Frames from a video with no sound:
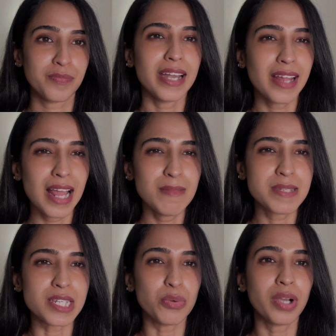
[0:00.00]
It
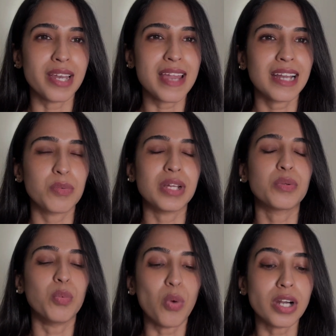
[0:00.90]
helps you connect with
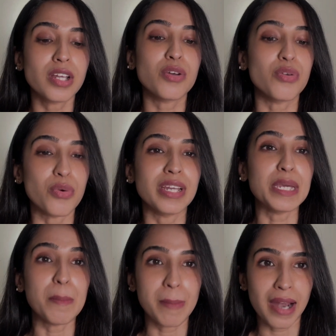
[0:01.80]
what
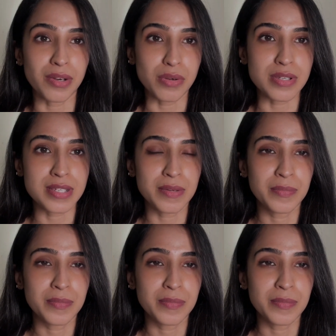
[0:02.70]
really matters.